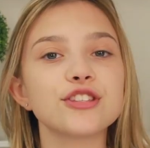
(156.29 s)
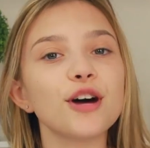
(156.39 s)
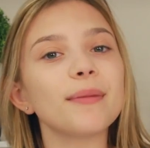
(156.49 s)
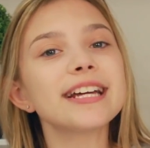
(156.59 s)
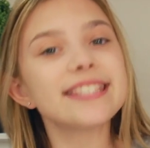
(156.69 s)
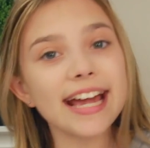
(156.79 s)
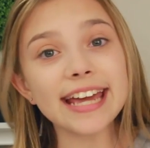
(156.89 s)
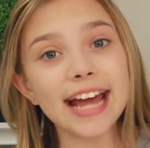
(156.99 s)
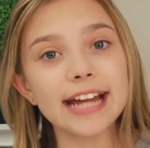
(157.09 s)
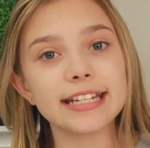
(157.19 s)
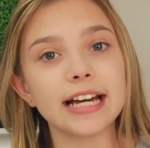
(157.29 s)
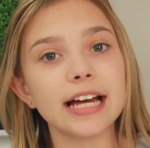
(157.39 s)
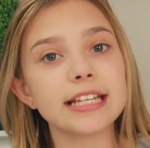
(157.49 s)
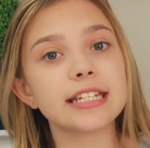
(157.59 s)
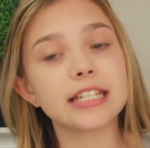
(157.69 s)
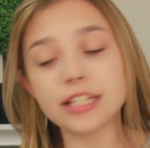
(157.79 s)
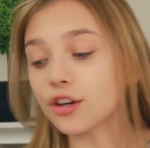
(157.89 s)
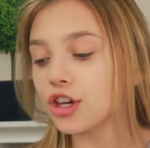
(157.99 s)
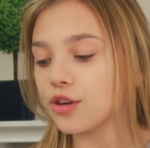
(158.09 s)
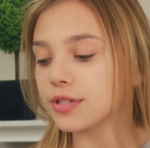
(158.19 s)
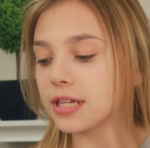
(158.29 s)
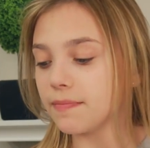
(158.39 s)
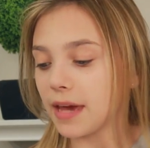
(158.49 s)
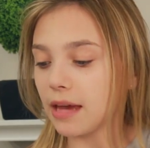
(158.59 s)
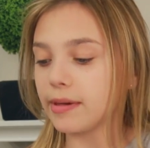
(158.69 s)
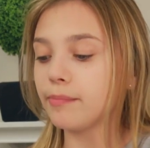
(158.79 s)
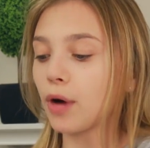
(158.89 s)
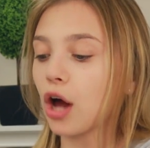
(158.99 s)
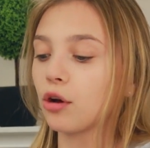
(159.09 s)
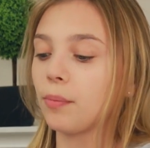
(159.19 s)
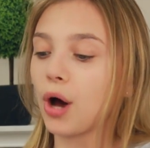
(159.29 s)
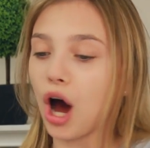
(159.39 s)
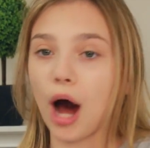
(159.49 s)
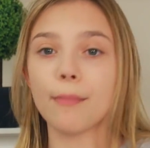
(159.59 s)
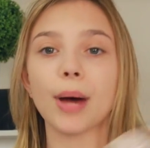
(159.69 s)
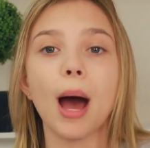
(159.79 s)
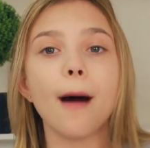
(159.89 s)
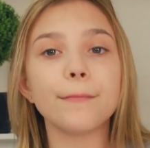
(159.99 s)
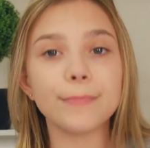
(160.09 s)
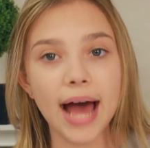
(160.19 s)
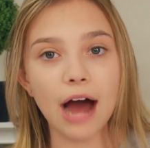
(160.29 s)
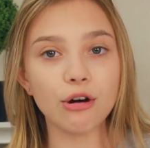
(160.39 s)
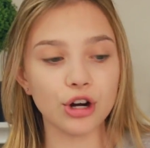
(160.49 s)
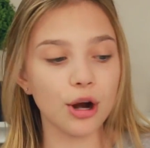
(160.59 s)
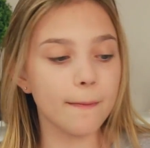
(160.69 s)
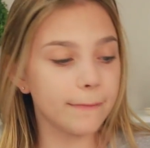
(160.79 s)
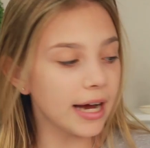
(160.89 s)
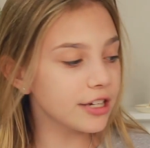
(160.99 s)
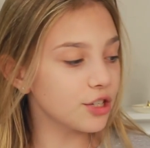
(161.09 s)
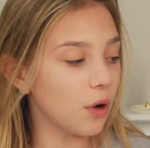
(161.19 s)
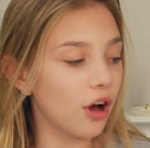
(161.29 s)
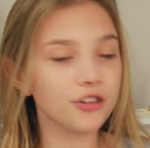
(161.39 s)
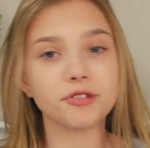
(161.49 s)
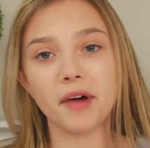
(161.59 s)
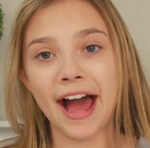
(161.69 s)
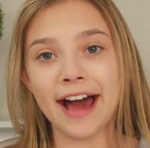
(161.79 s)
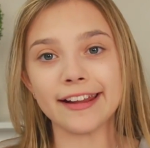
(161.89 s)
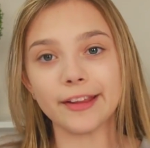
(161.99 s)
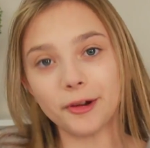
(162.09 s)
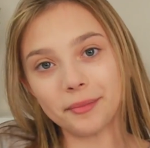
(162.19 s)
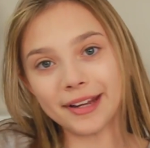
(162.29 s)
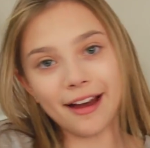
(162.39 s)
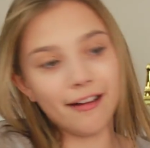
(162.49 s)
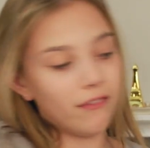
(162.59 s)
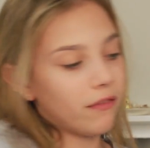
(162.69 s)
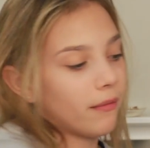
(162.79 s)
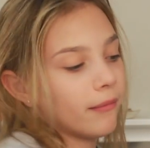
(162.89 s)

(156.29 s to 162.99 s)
So my second idea is to still use the baby bottle pop powder, but to also add a little bit of